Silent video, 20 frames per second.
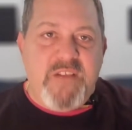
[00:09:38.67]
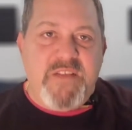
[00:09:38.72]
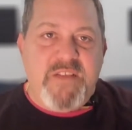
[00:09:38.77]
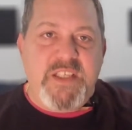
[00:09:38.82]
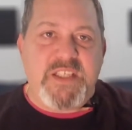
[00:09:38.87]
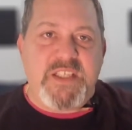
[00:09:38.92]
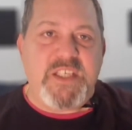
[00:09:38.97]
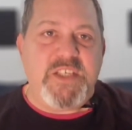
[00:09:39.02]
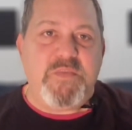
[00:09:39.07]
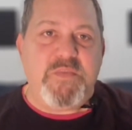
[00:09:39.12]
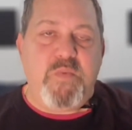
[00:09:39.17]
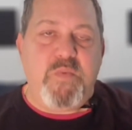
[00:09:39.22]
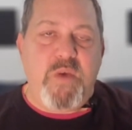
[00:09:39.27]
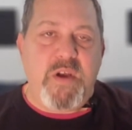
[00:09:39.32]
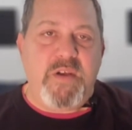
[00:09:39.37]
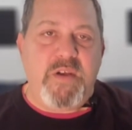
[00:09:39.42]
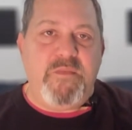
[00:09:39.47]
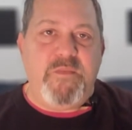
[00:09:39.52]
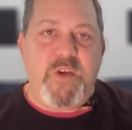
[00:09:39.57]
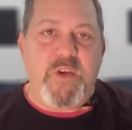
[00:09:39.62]
is
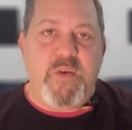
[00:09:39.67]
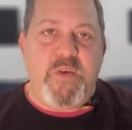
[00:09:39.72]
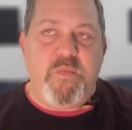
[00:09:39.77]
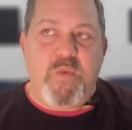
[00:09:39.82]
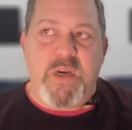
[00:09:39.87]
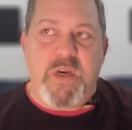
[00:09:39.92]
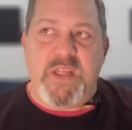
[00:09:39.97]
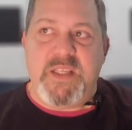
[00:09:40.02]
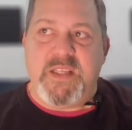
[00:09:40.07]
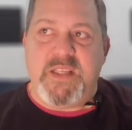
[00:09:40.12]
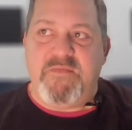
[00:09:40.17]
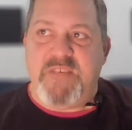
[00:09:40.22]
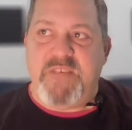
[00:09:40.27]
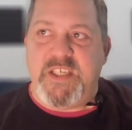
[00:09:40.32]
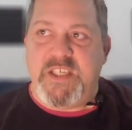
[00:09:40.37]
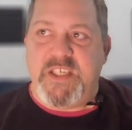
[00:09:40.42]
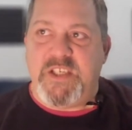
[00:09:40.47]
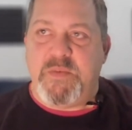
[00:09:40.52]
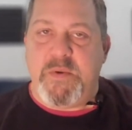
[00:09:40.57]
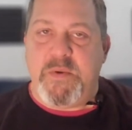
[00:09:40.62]
one, you know, one of the
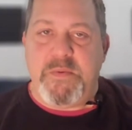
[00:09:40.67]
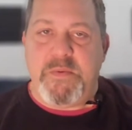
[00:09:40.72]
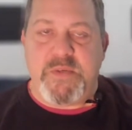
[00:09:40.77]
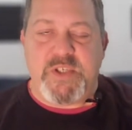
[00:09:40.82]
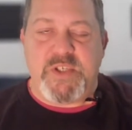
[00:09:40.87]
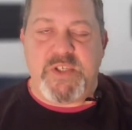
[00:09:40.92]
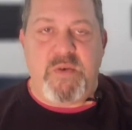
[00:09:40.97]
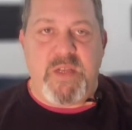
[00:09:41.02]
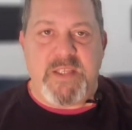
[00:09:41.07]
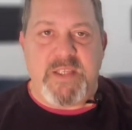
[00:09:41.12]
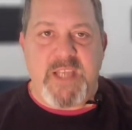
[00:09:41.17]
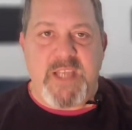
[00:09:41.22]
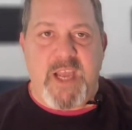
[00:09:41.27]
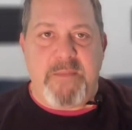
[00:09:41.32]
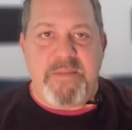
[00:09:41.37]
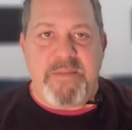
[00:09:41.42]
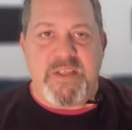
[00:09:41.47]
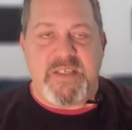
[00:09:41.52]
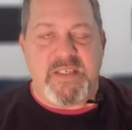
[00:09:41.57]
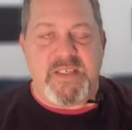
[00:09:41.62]
reasons we were so on top
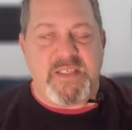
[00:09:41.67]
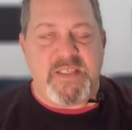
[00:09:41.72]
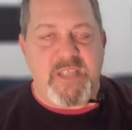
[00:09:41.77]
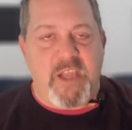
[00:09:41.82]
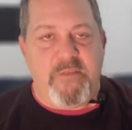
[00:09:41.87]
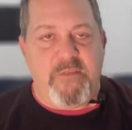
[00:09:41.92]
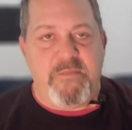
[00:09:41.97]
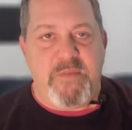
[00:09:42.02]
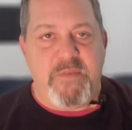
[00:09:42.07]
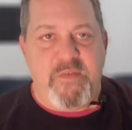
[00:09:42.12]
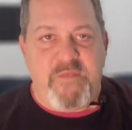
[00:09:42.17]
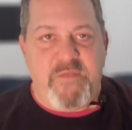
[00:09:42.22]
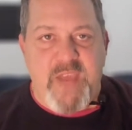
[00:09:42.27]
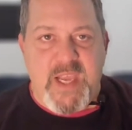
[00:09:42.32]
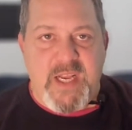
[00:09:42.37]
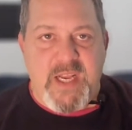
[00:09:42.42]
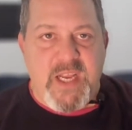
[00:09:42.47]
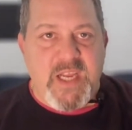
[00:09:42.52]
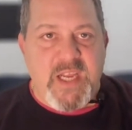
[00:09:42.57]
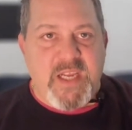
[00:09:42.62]
of this, aside from the
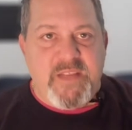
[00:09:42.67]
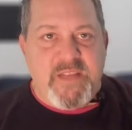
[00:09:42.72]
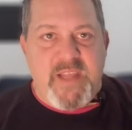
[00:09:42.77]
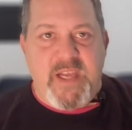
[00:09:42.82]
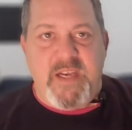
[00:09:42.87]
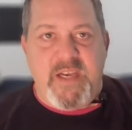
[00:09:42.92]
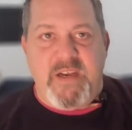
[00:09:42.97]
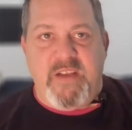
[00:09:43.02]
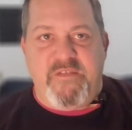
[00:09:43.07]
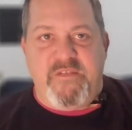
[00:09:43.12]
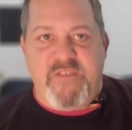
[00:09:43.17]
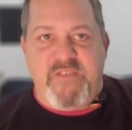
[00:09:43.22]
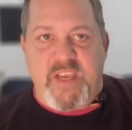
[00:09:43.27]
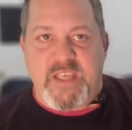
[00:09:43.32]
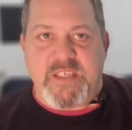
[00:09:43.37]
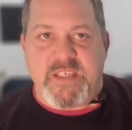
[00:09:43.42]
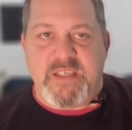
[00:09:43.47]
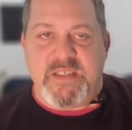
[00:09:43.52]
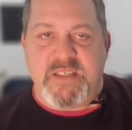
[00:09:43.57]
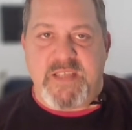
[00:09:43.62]
fact that it
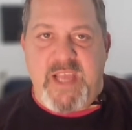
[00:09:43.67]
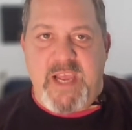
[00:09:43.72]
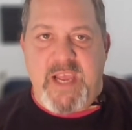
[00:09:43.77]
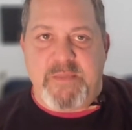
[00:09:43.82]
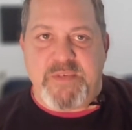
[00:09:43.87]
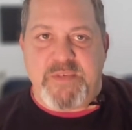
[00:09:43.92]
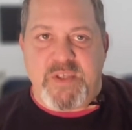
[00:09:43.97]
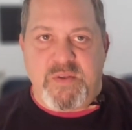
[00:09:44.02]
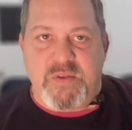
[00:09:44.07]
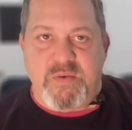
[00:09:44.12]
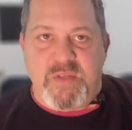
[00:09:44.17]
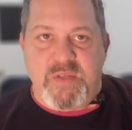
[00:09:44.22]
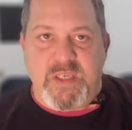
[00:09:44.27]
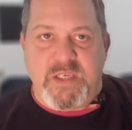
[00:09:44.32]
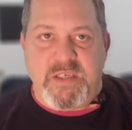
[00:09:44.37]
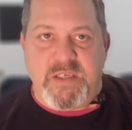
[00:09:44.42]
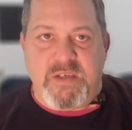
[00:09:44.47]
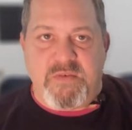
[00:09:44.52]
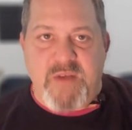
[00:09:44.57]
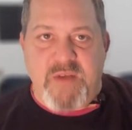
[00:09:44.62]
affects us
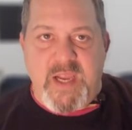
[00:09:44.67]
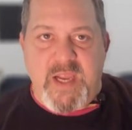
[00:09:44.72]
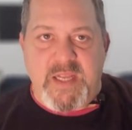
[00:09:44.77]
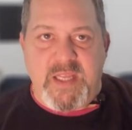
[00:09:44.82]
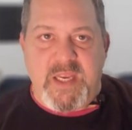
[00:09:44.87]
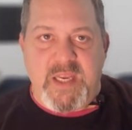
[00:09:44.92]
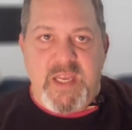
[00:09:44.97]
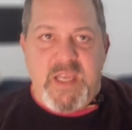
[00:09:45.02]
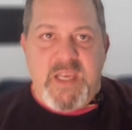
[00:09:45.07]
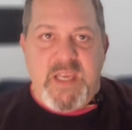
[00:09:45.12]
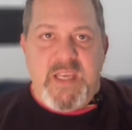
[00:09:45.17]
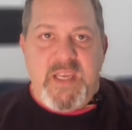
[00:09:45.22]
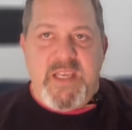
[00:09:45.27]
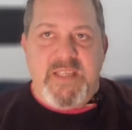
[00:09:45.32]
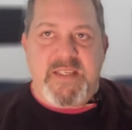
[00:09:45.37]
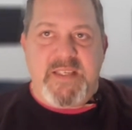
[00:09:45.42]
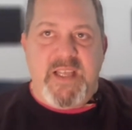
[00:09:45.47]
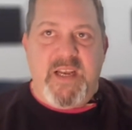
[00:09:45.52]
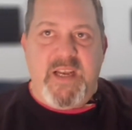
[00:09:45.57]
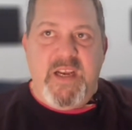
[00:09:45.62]
absolutely directly,
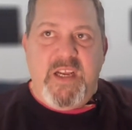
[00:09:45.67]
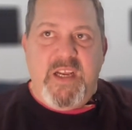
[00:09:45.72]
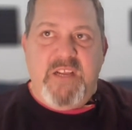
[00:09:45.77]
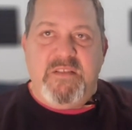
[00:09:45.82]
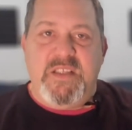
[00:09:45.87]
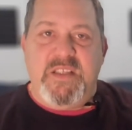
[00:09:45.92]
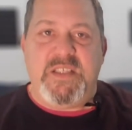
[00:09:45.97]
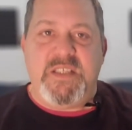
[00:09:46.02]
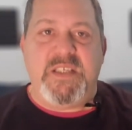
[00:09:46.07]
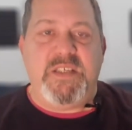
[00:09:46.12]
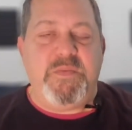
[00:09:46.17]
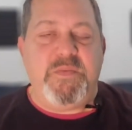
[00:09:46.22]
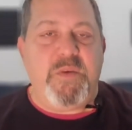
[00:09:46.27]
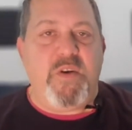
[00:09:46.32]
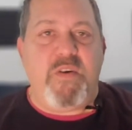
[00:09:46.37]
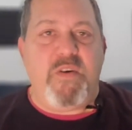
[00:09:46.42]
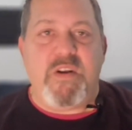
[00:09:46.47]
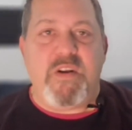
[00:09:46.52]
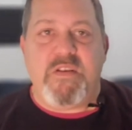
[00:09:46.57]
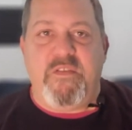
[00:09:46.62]
is that this is what
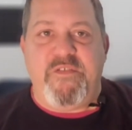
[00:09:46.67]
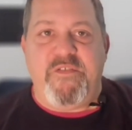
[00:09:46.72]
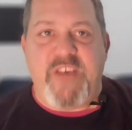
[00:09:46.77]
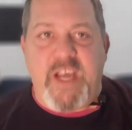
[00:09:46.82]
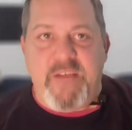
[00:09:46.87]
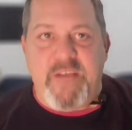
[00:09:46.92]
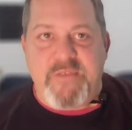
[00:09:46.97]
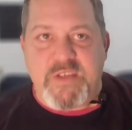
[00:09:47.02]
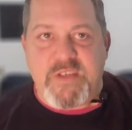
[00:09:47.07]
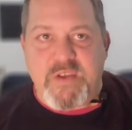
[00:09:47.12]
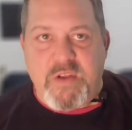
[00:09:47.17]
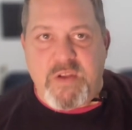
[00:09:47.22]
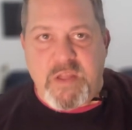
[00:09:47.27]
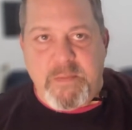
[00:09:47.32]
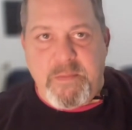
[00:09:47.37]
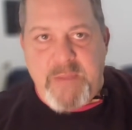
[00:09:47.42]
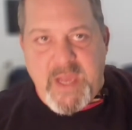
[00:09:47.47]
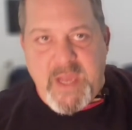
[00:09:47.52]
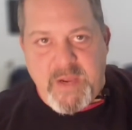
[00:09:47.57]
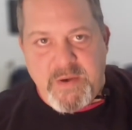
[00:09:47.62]
Article 5 is all
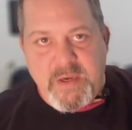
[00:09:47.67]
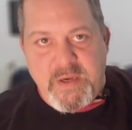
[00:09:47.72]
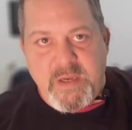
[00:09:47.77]
about.